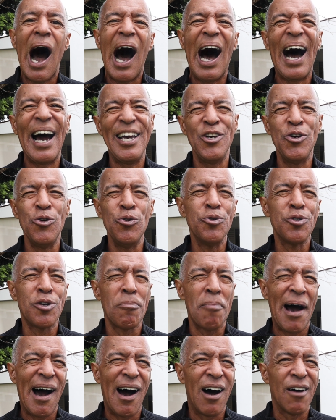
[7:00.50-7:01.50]
I use
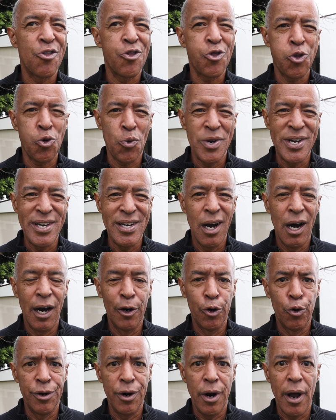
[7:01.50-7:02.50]
about
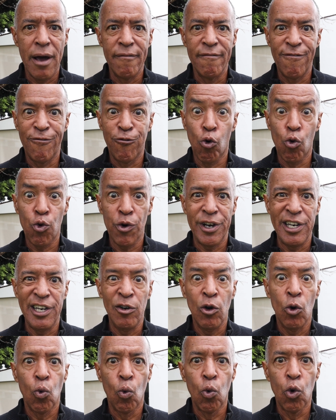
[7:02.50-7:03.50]

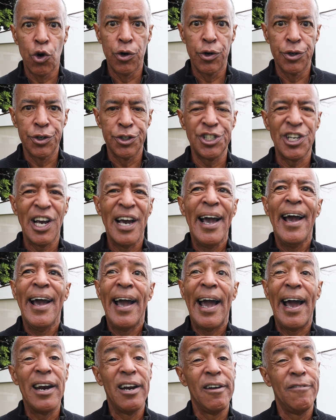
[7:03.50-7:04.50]
340 words.
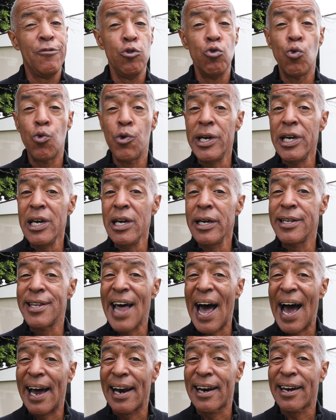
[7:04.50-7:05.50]
And if you read
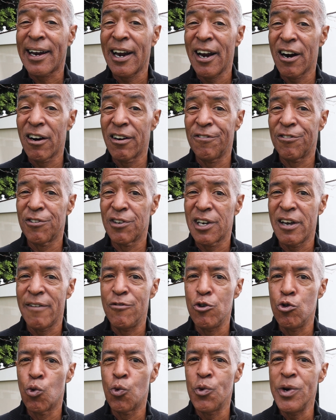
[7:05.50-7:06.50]
that carefully, if
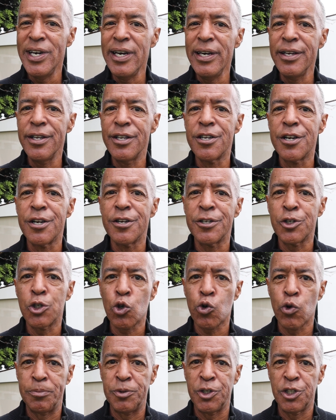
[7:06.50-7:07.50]
you read the
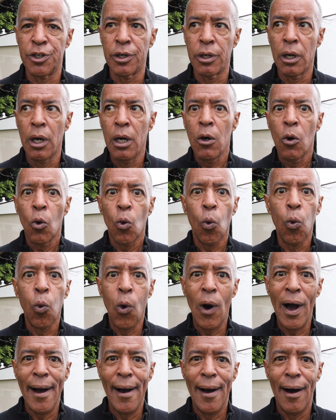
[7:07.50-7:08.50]
description
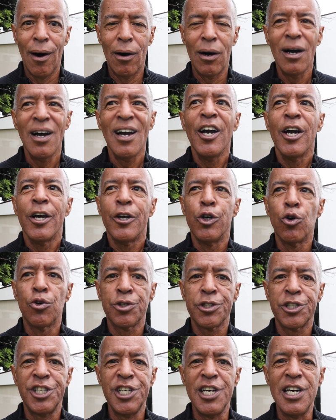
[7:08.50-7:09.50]
well, you'll
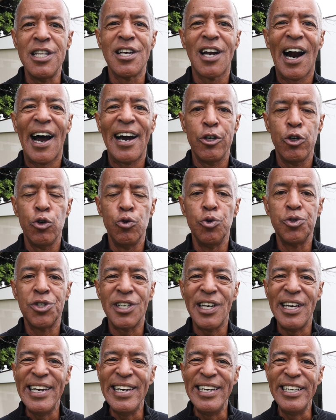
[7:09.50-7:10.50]
see that I
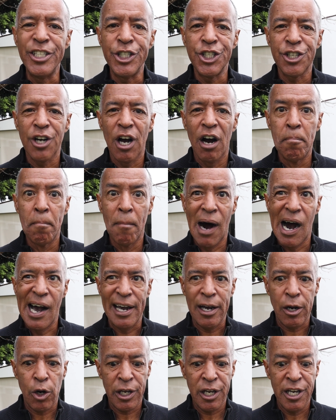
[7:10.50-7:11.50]
use each of
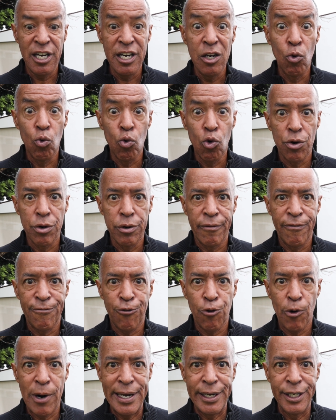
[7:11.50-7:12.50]
my keyword
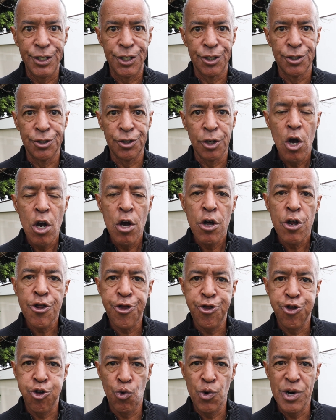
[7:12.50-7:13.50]
phrases
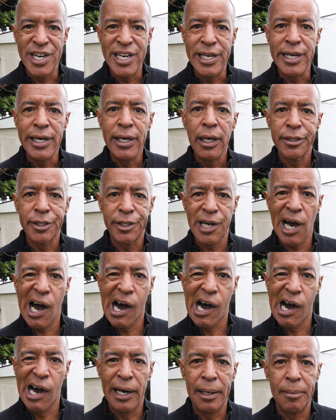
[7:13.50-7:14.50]
3
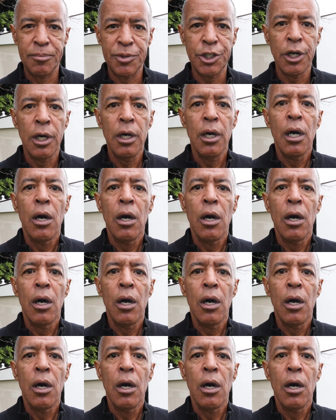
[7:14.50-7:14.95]
times